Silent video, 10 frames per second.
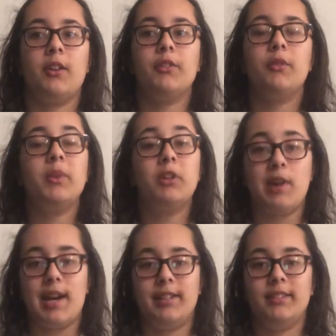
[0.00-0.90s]
although we
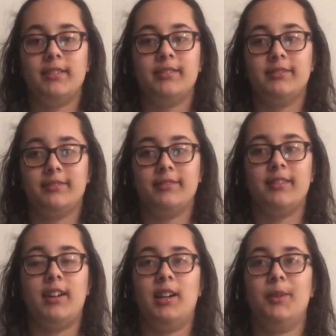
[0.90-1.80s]
cried,
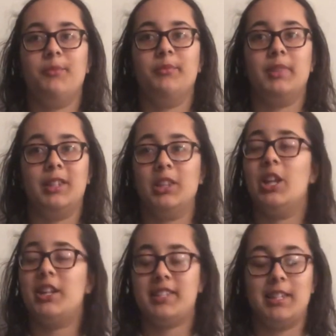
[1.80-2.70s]

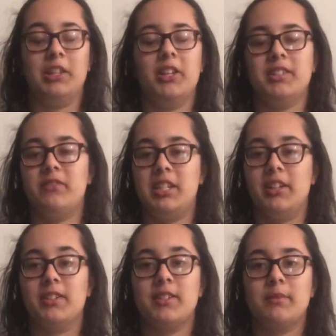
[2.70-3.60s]
lots and lots of
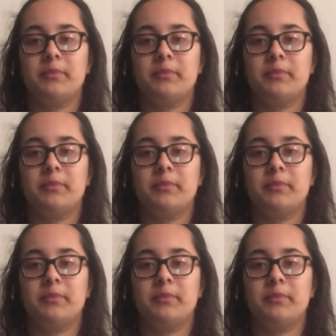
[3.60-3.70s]
tears,